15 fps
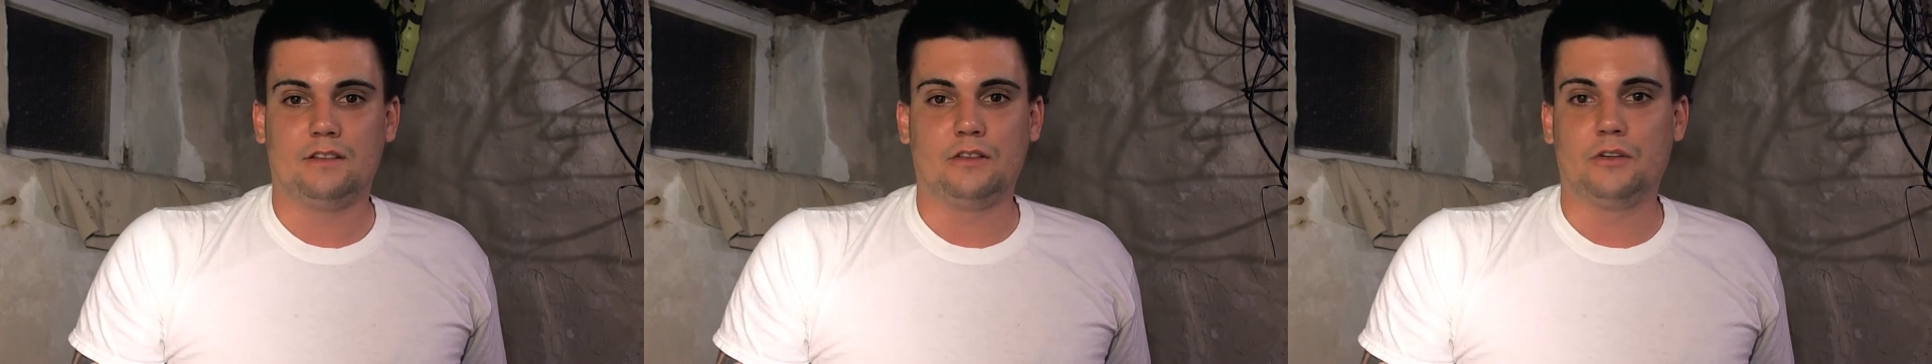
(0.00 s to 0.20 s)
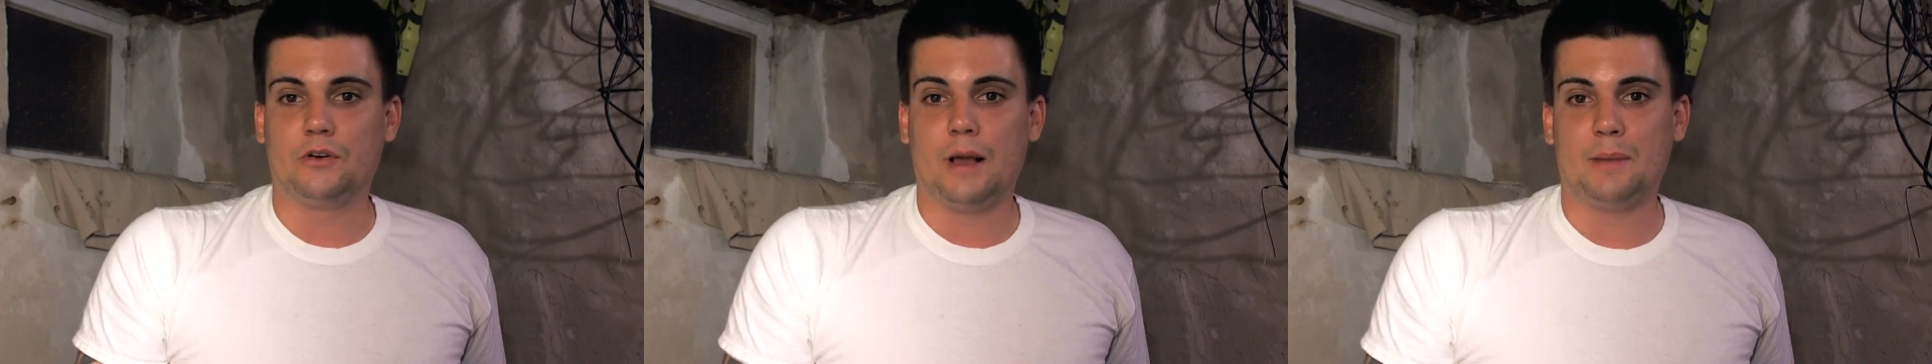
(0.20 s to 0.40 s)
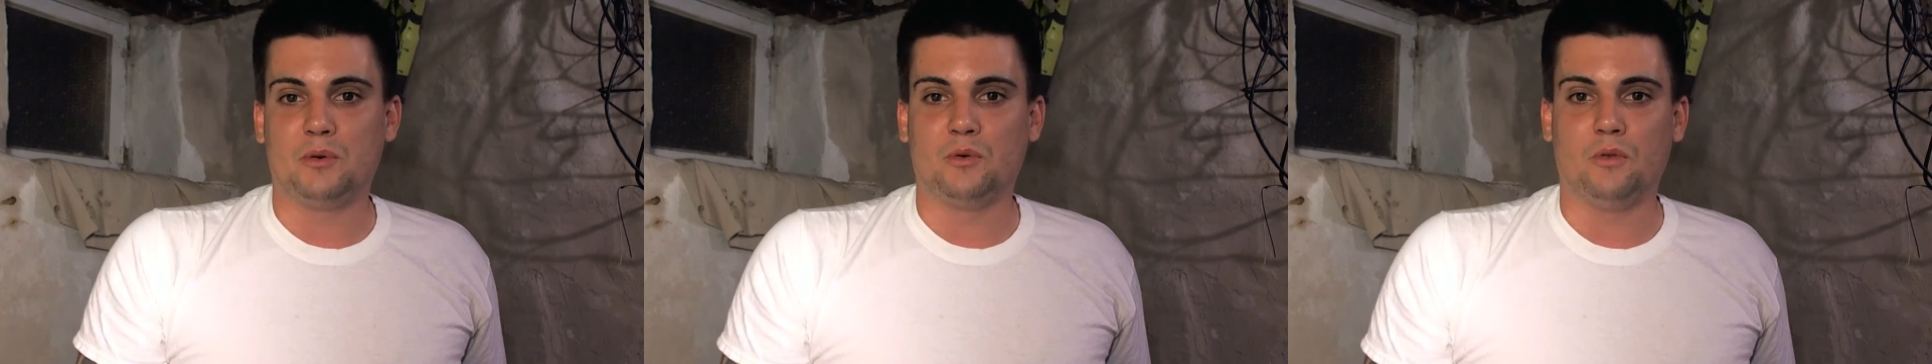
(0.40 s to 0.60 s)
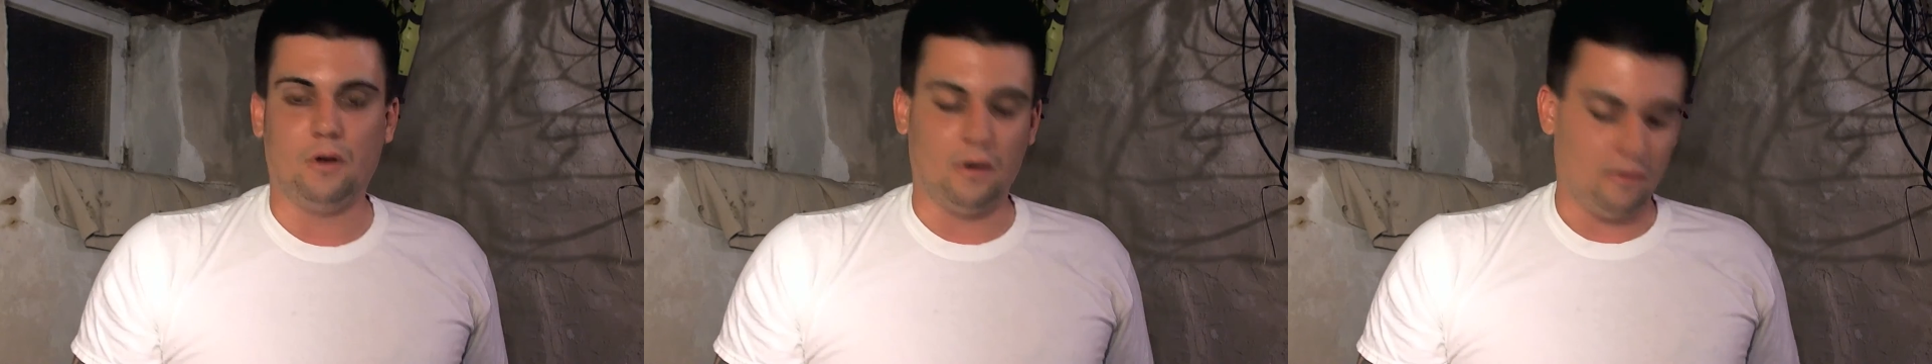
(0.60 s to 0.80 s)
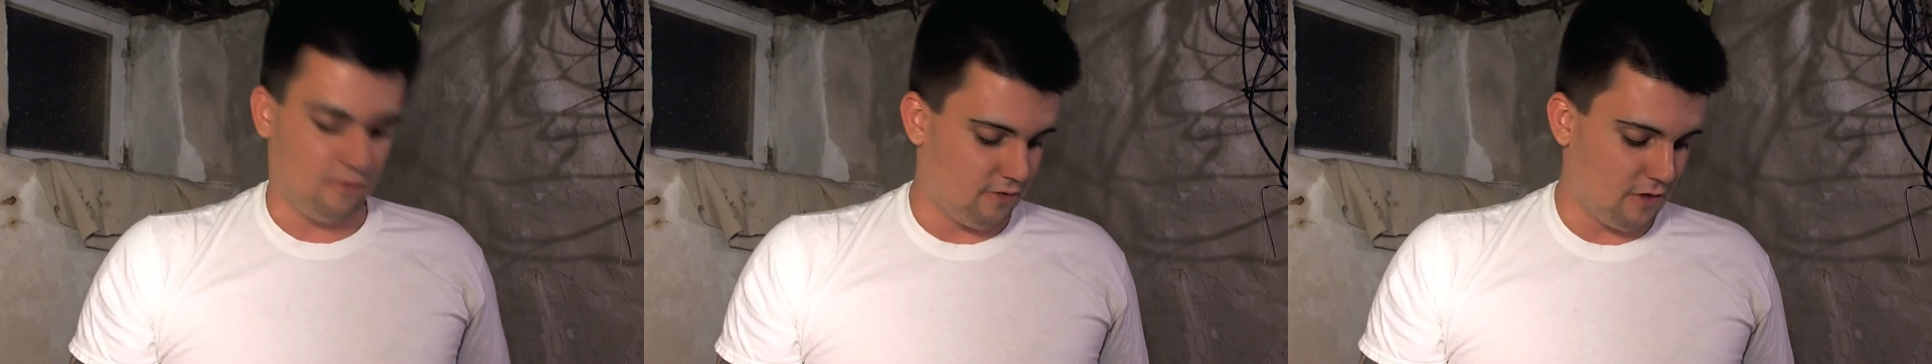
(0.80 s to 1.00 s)
they're not pulled
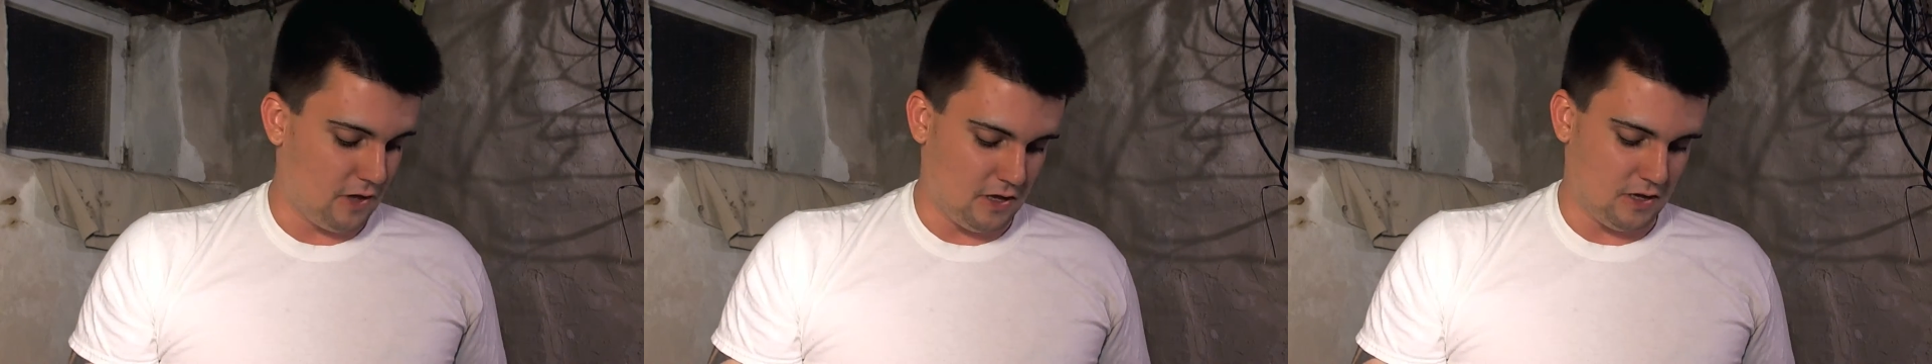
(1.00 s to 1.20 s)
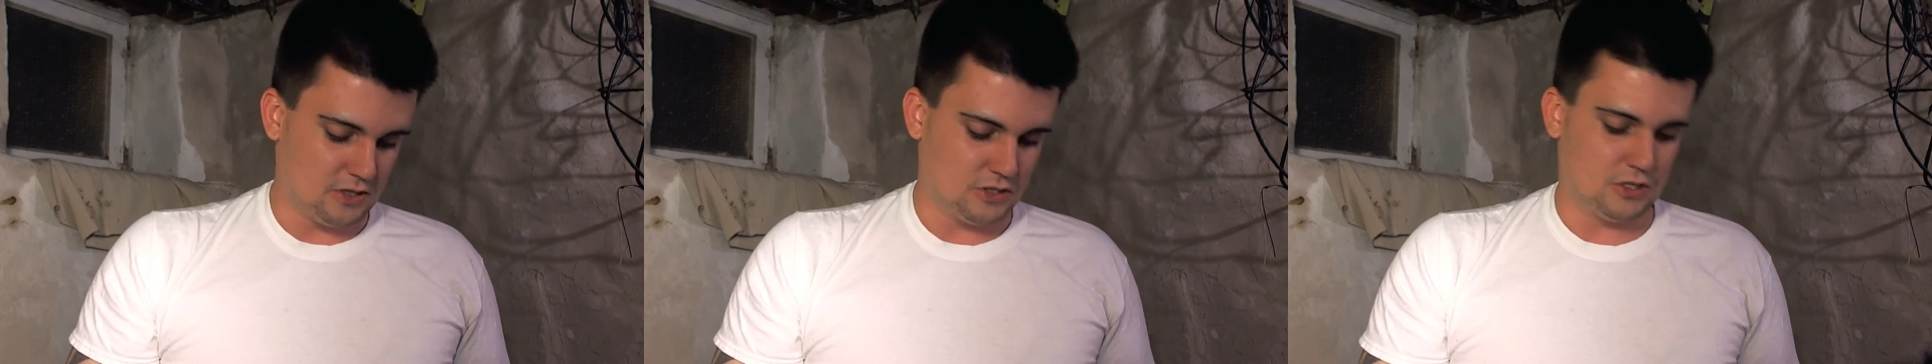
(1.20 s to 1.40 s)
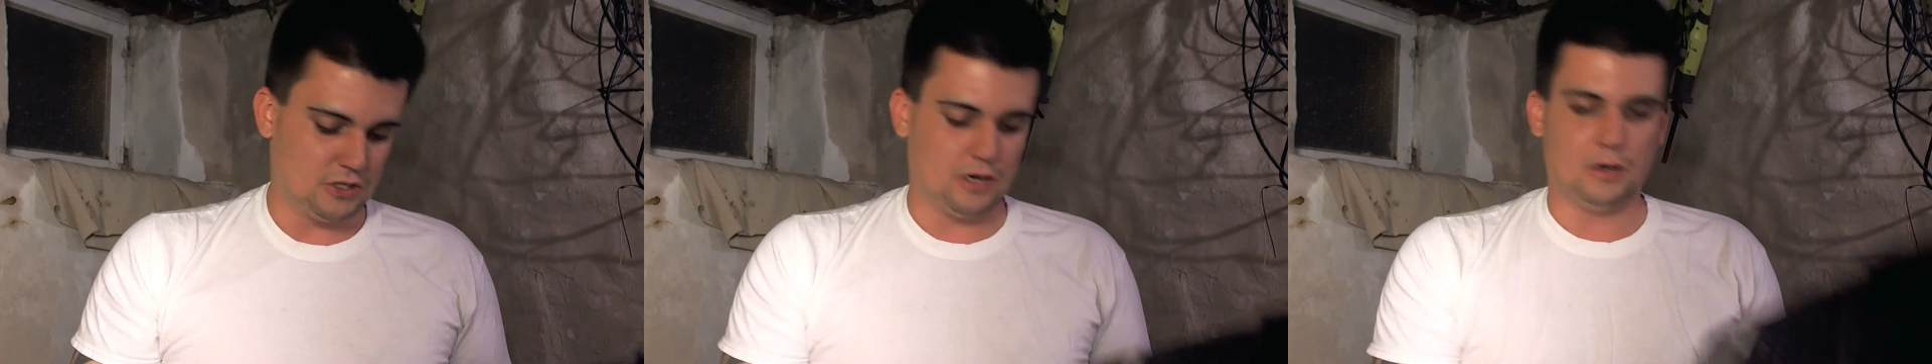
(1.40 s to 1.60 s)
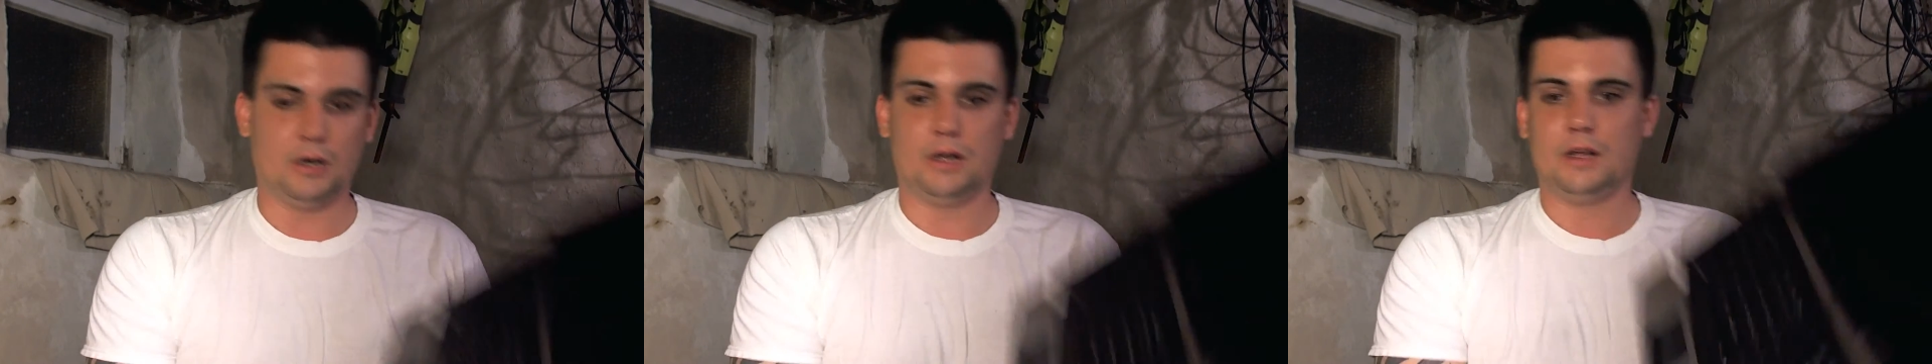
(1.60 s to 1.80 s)
off. So